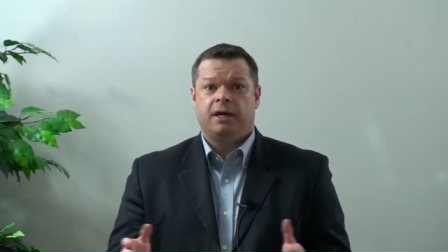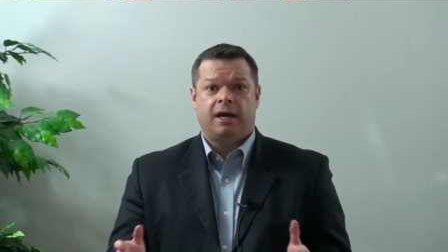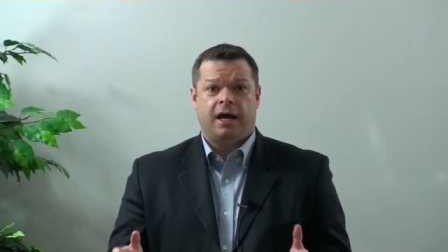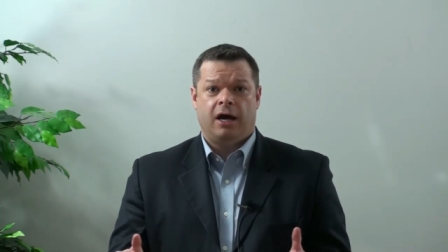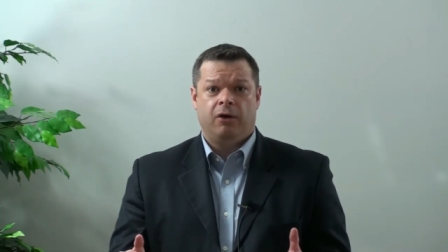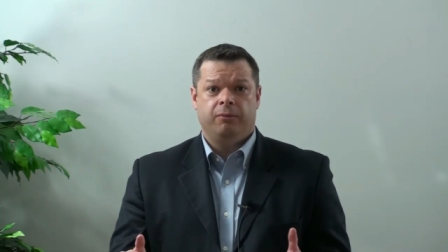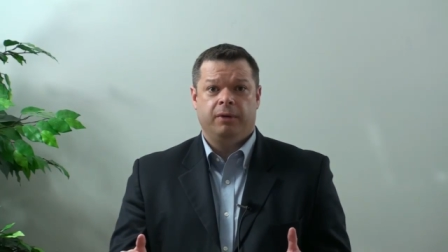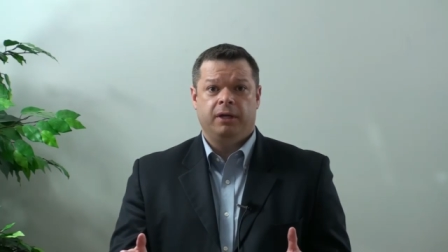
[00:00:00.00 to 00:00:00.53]

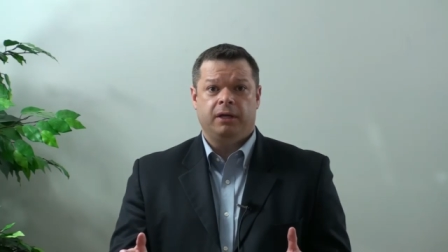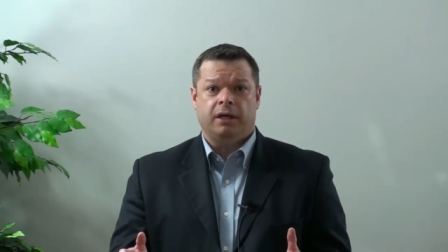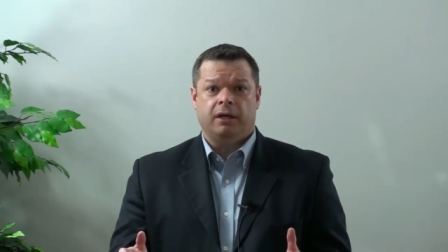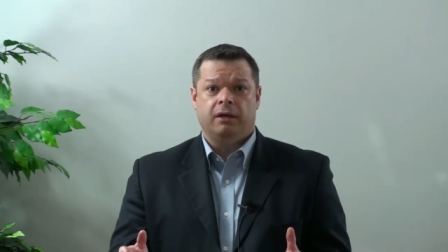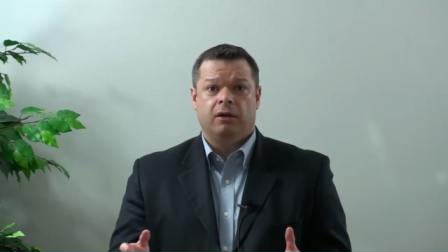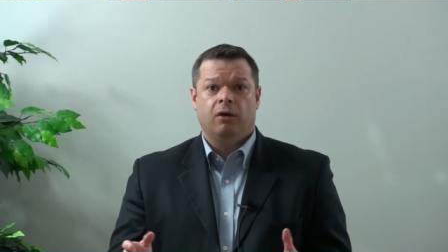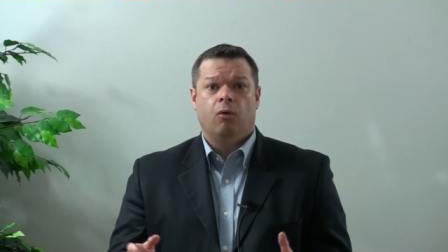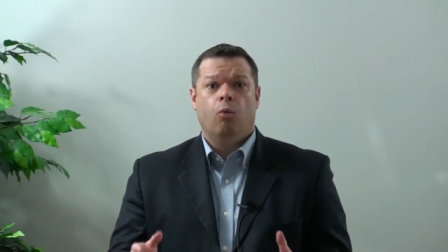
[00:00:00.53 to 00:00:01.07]
How
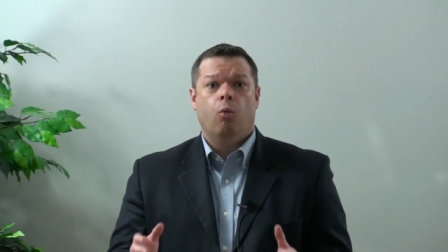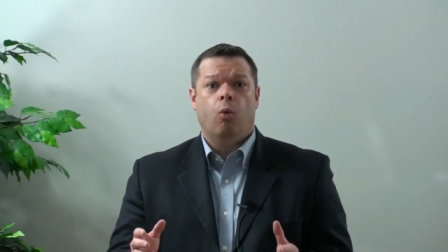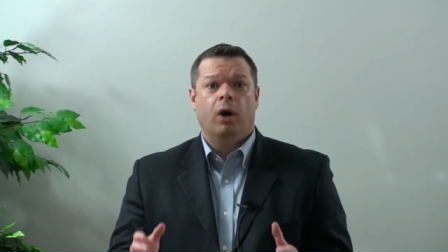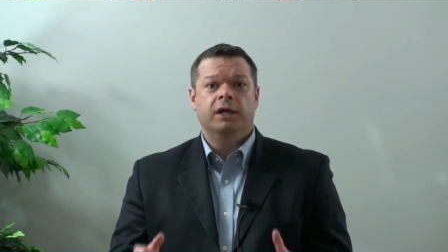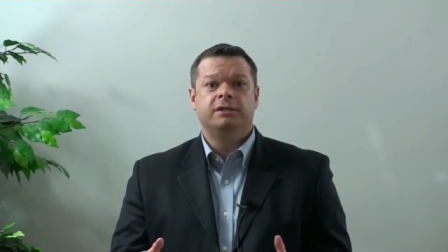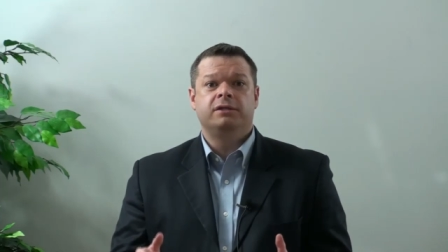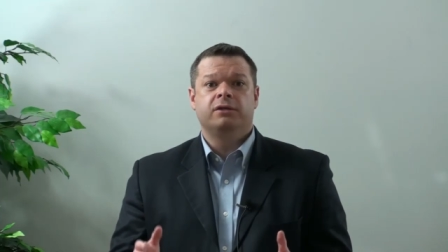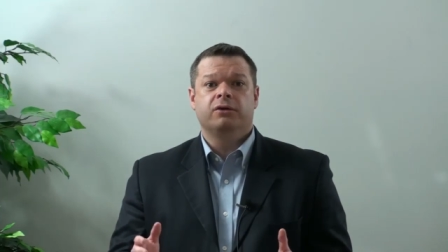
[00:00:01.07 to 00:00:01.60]
many?
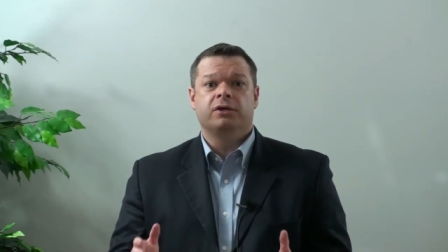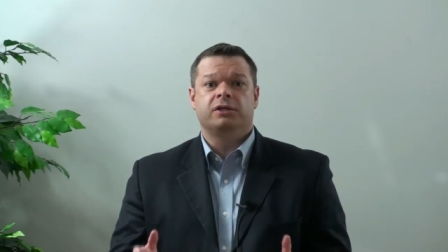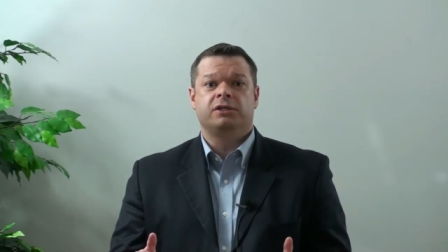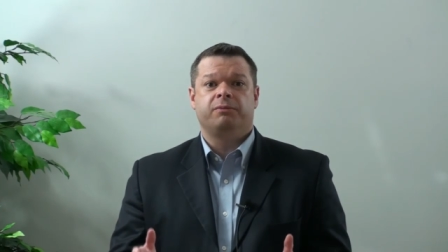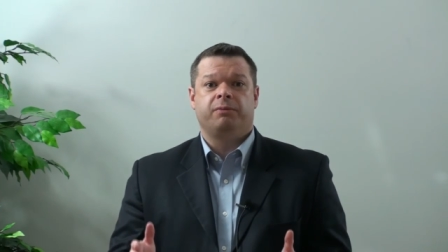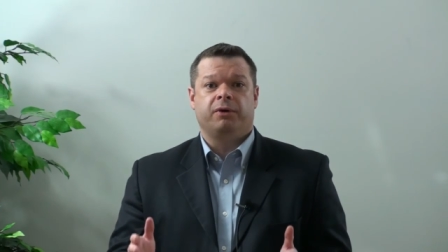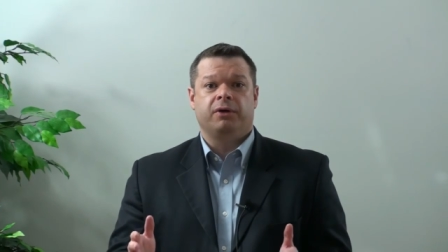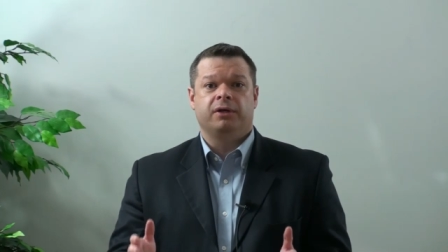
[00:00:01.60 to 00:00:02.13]
What's their
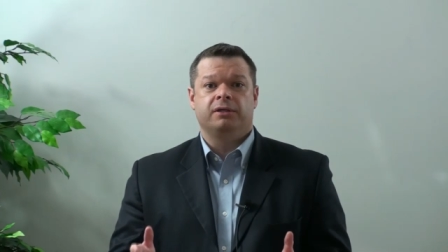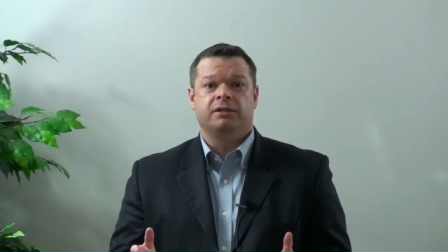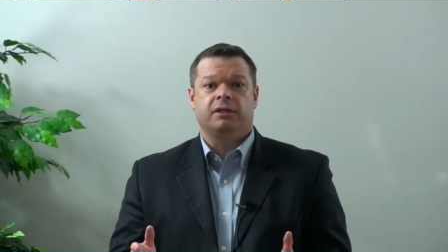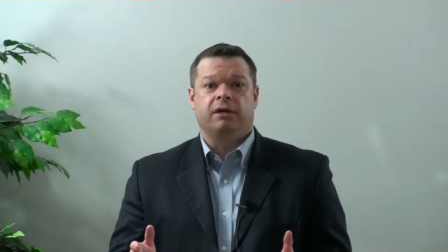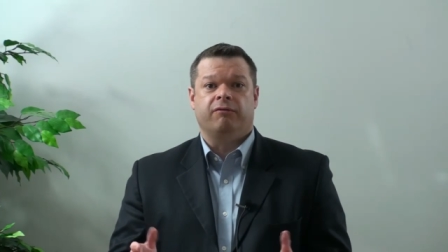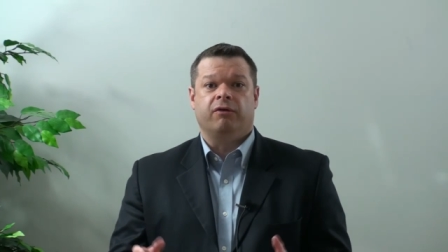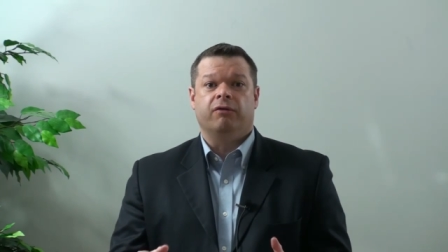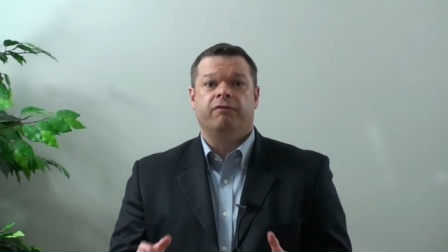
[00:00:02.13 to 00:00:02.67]
experience
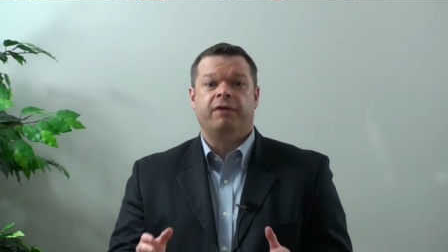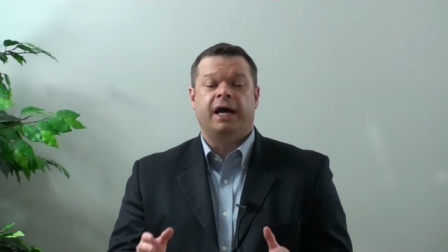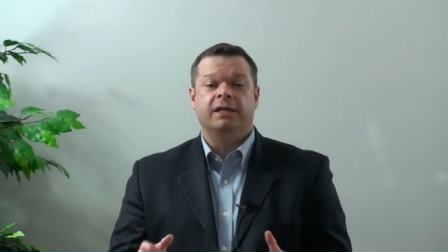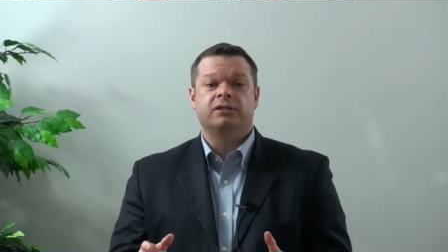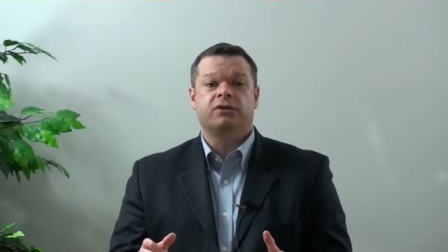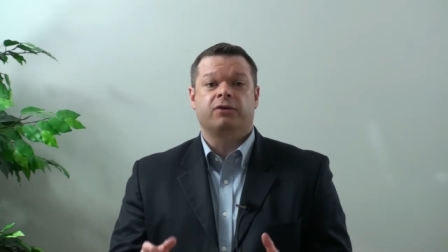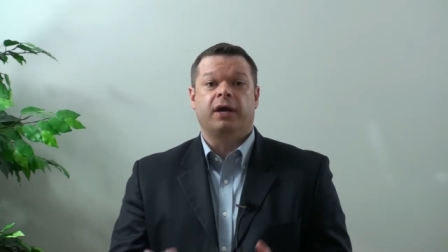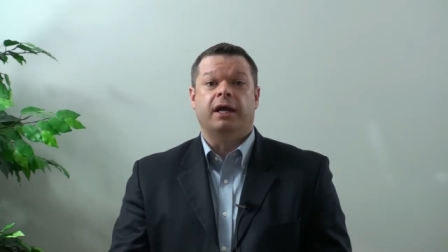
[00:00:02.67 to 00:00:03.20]
level?
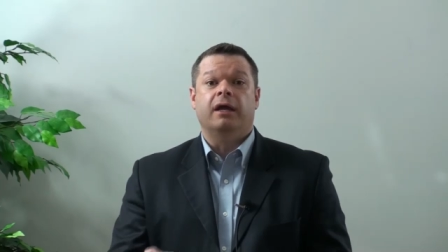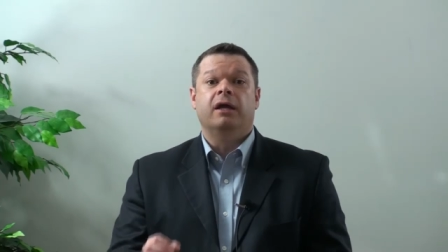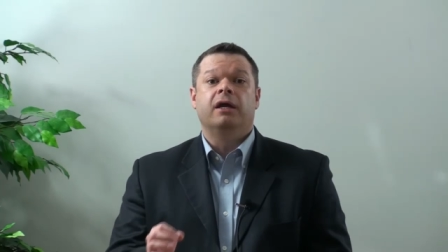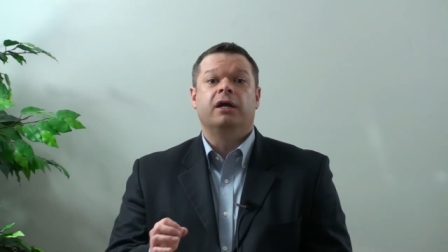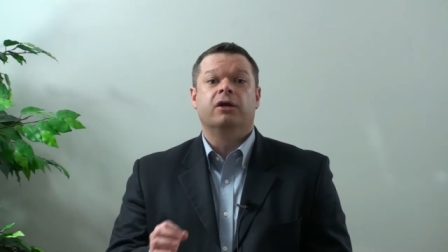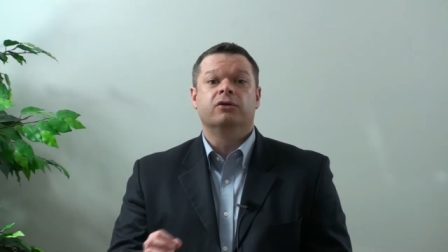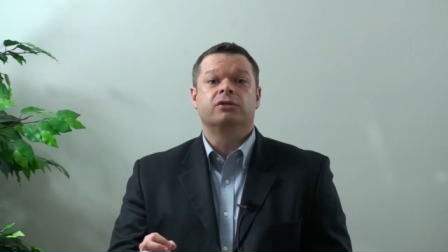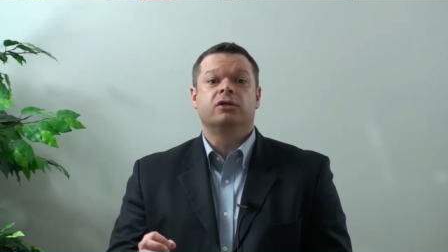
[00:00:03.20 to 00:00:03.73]
That's great.
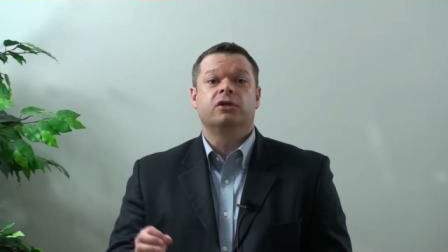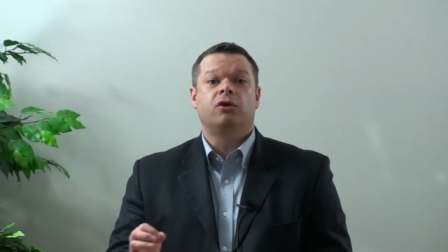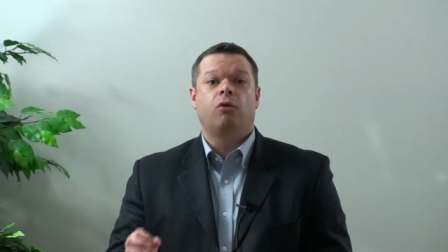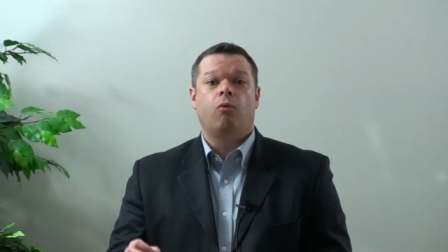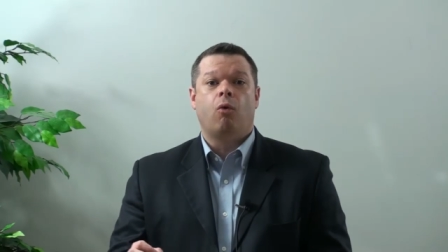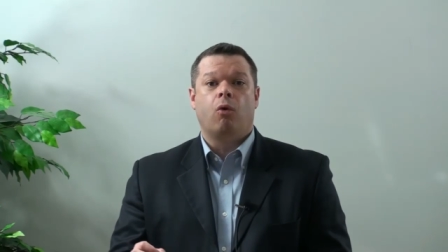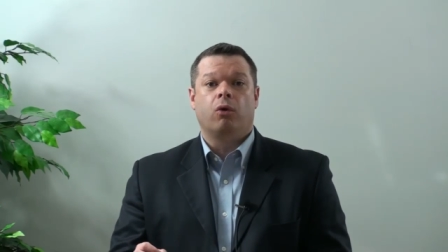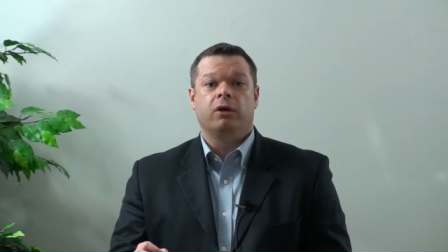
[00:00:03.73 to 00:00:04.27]
Here's a
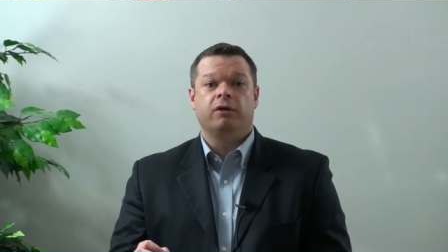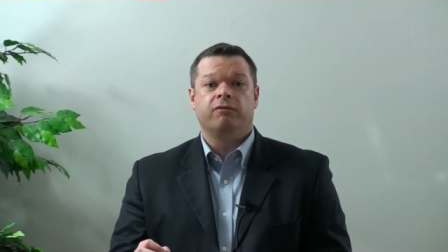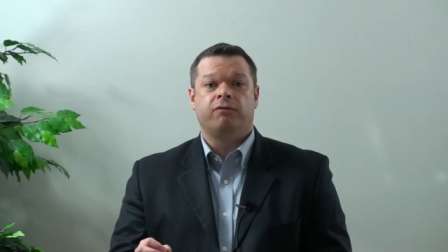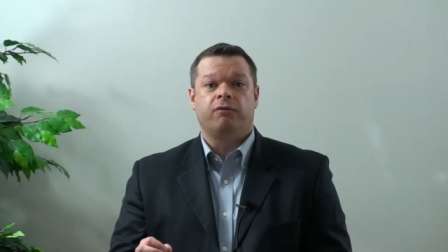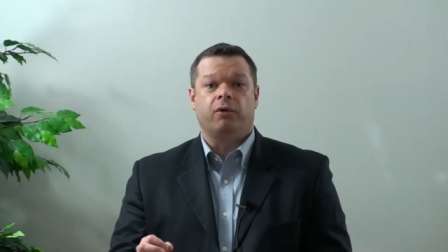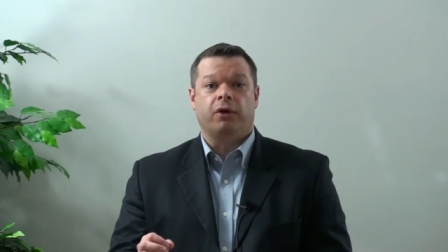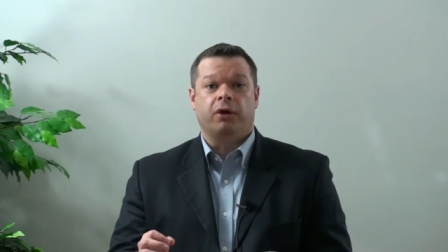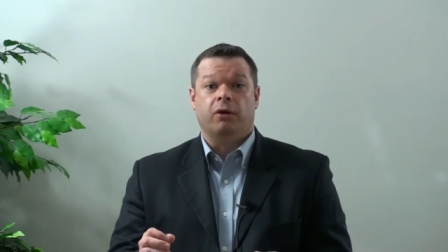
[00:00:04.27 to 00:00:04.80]
little warning
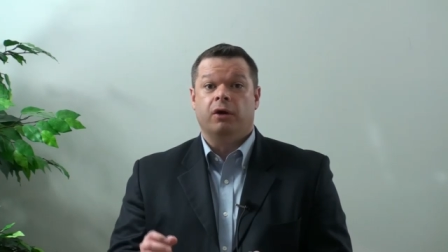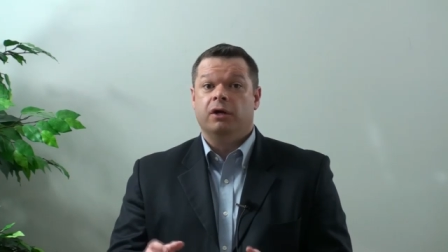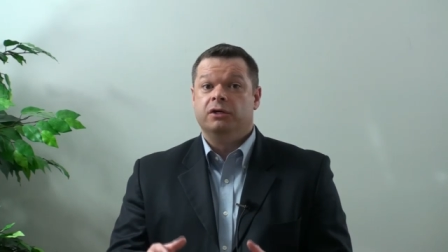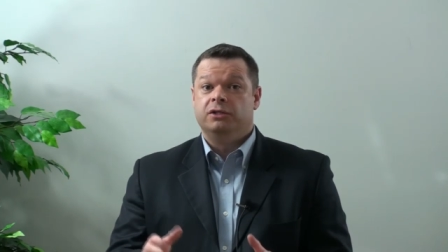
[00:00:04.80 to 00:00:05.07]
for you.